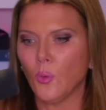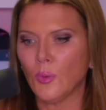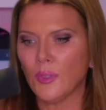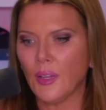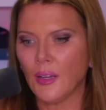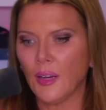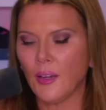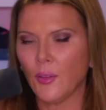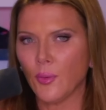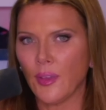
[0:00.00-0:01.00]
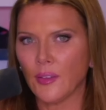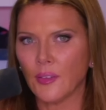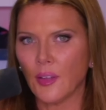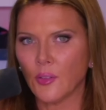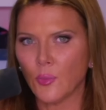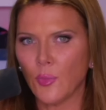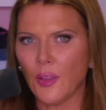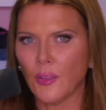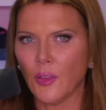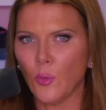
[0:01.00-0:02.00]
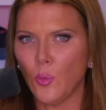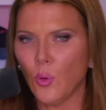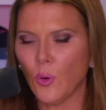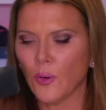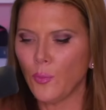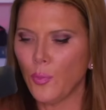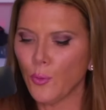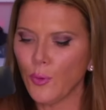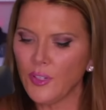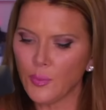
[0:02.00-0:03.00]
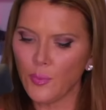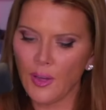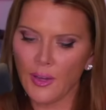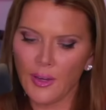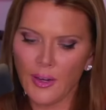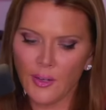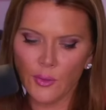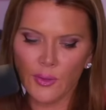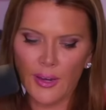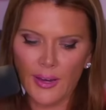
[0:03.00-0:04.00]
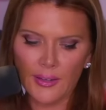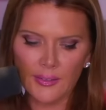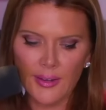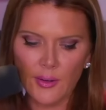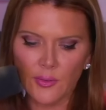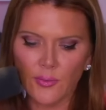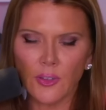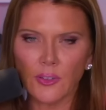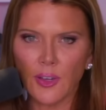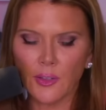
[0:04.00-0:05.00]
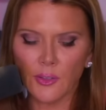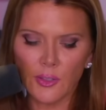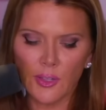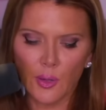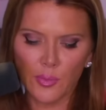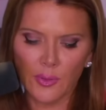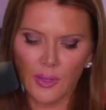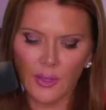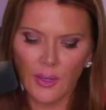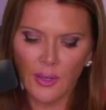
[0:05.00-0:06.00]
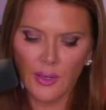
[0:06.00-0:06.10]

was getting $83,000 a month on the board of Burisma, a natural gas, now defunct energy company